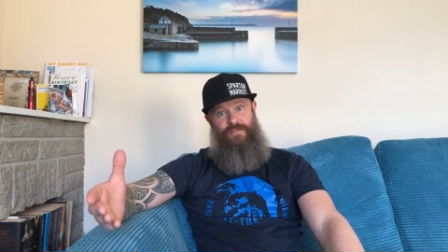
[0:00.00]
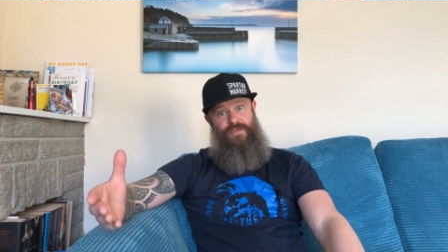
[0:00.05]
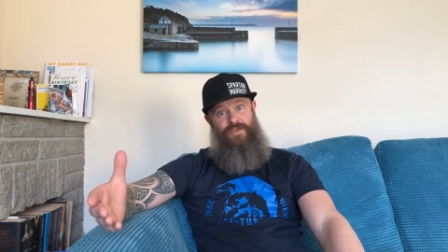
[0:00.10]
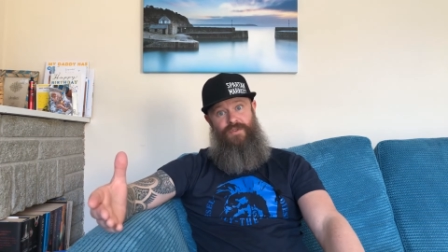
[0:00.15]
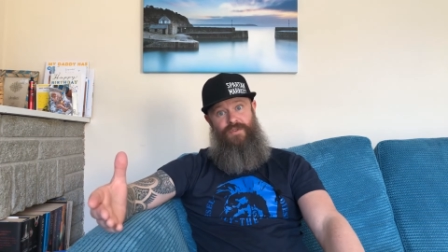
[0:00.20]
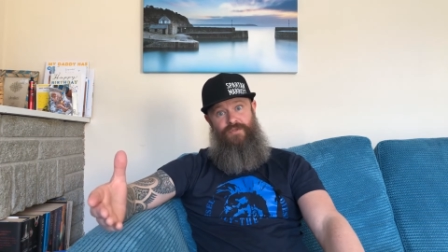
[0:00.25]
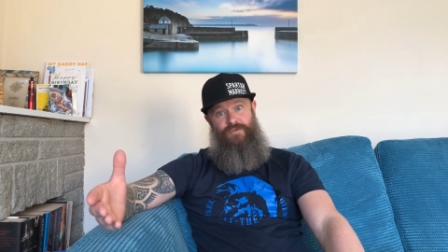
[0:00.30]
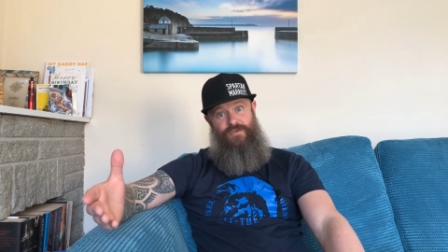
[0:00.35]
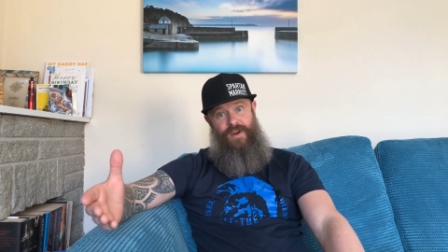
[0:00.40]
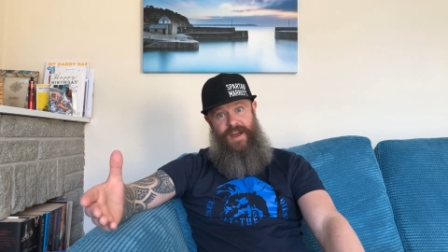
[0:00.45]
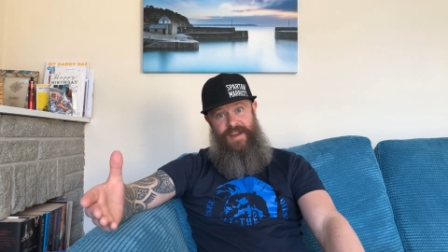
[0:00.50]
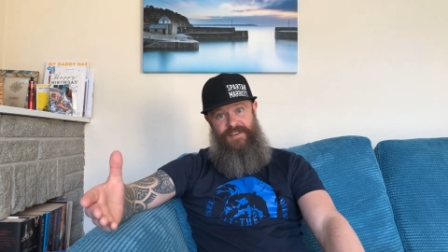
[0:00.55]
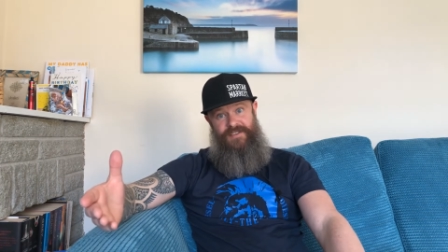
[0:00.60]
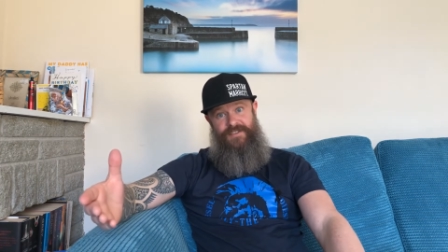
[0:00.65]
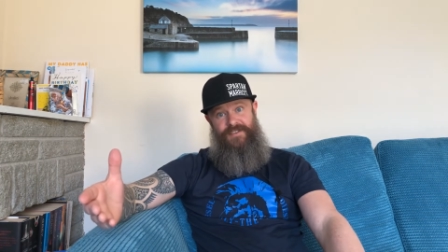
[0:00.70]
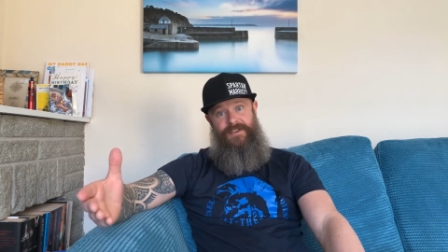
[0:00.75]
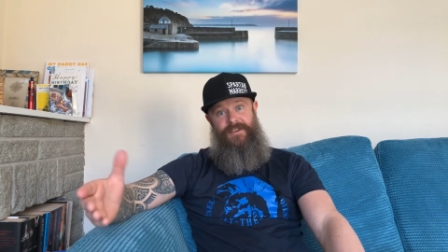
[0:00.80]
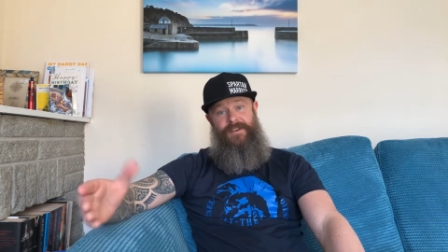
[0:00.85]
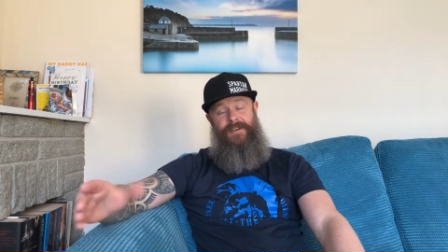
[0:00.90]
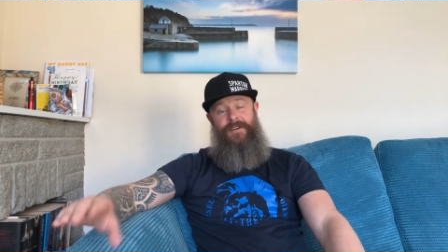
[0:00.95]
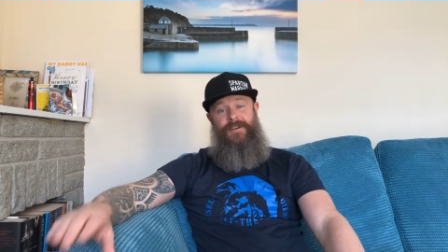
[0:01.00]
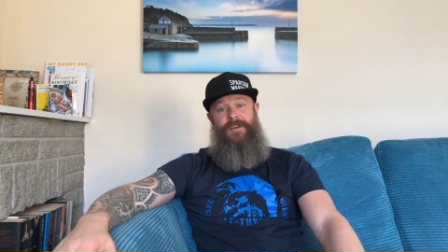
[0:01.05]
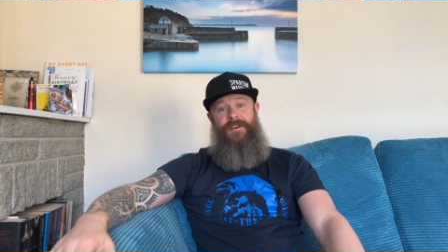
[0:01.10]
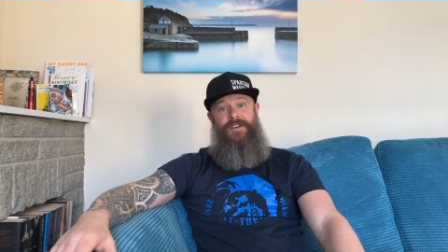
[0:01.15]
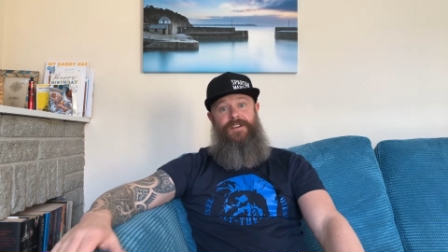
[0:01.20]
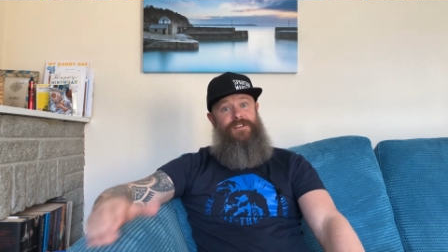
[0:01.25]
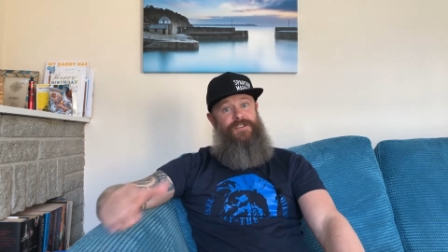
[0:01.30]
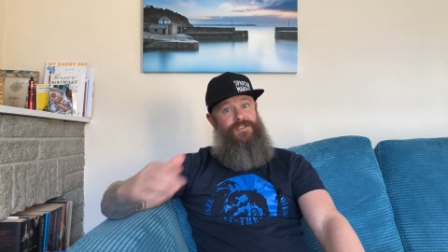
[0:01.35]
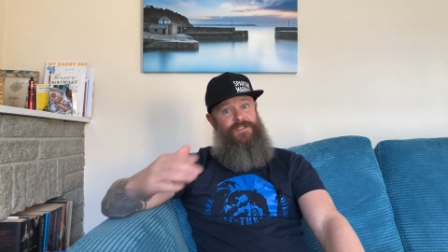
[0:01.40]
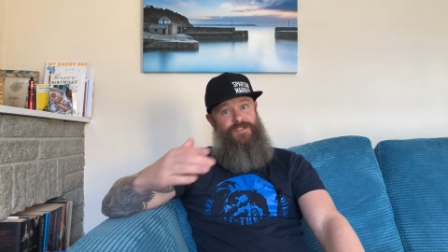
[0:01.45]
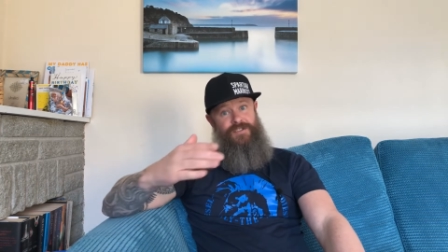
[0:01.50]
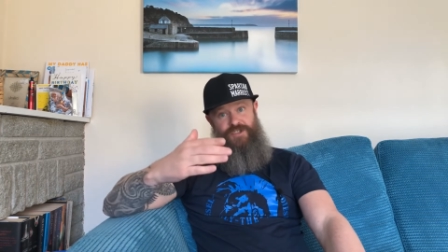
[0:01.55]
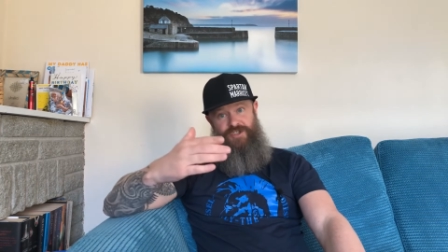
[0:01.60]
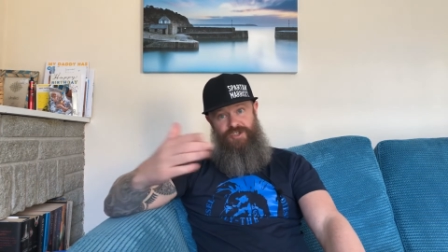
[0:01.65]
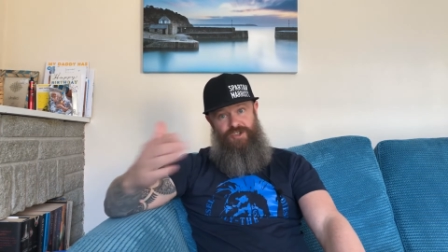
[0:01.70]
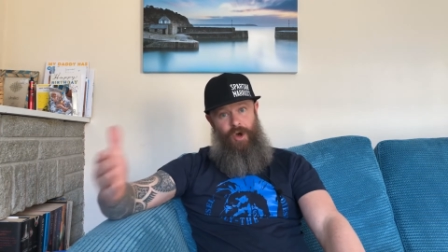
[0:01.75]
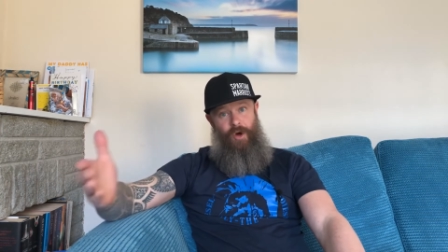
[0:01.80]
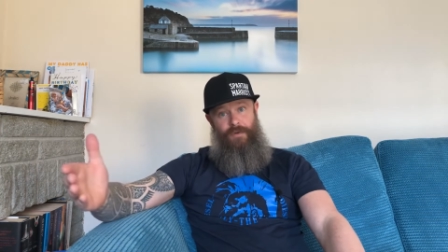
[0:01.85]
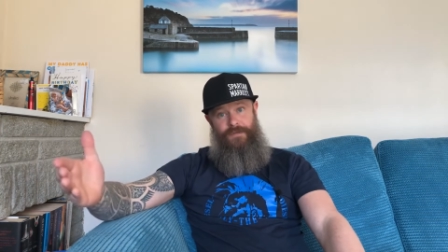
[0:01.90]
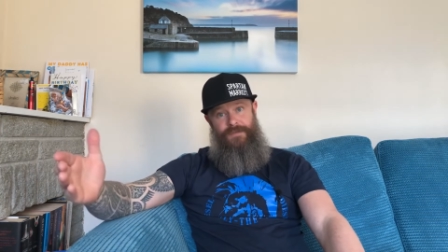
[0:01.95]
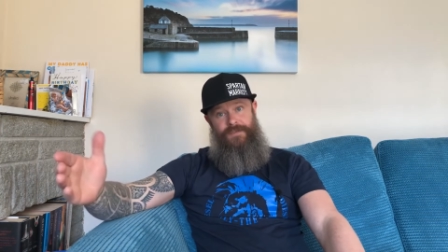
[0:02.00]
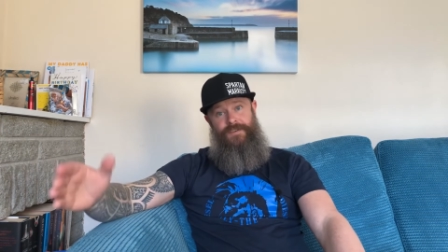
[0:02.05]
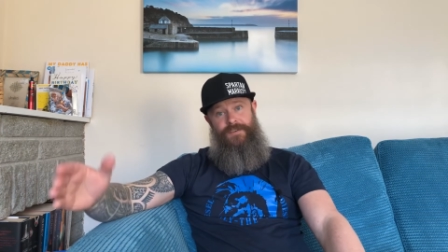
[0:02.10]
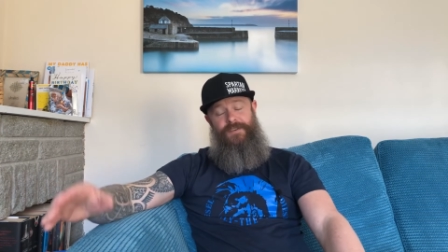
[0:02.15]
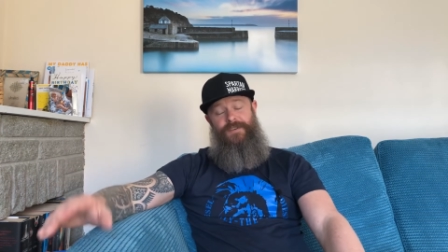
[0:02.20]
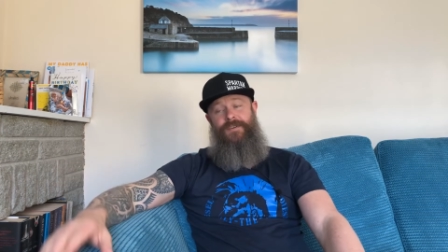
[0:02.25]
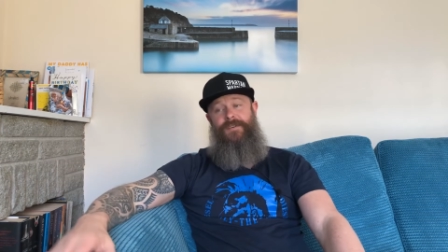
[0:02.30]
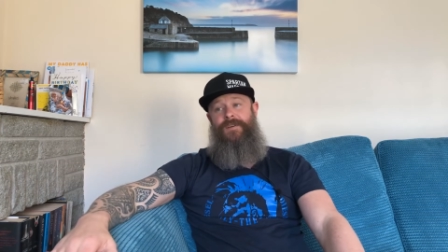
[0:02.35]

great, soft,